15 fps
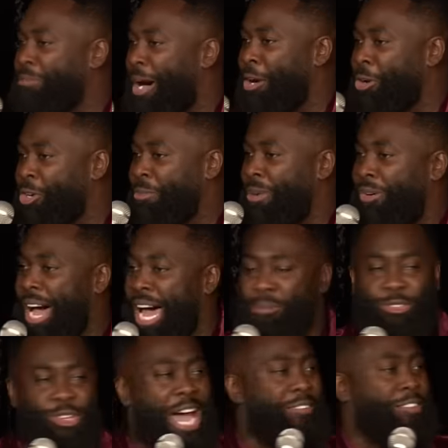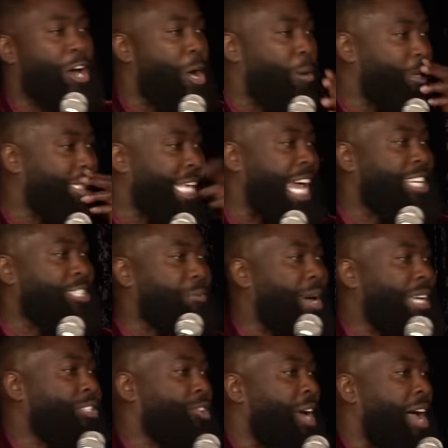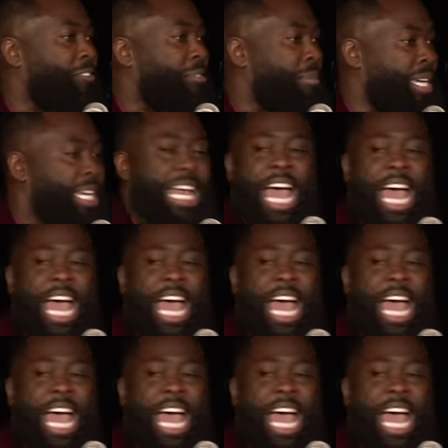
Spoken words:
in my Uber, right? I'm driving home, this Asian man's driving me,